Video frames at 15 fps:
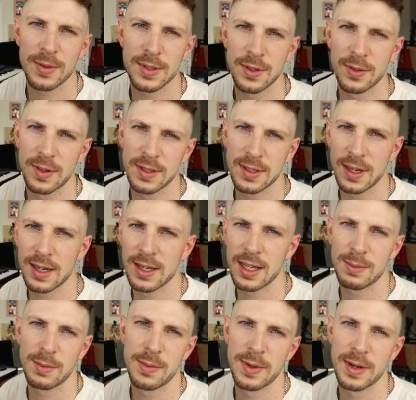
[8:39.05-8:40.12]
so this is gonna take
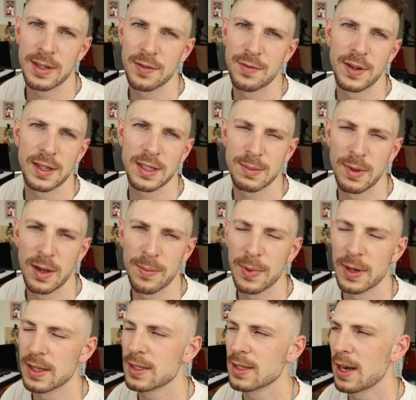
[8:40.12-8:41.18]
me a minute to fix them up, but
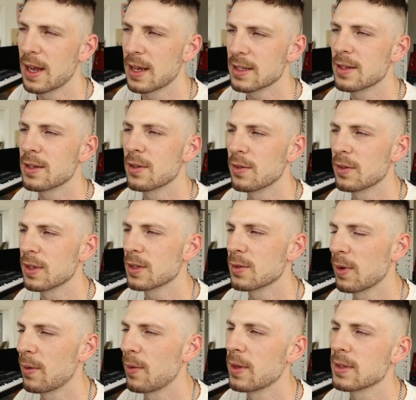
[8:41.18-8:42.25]
it's nice to do it this
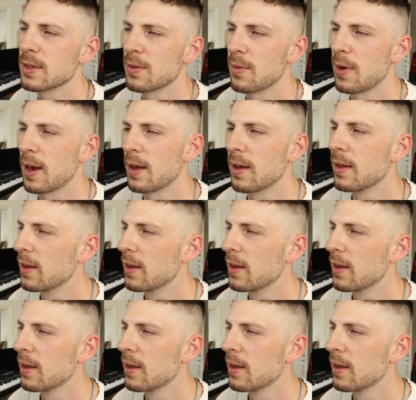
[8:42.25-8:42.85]
way once in a while.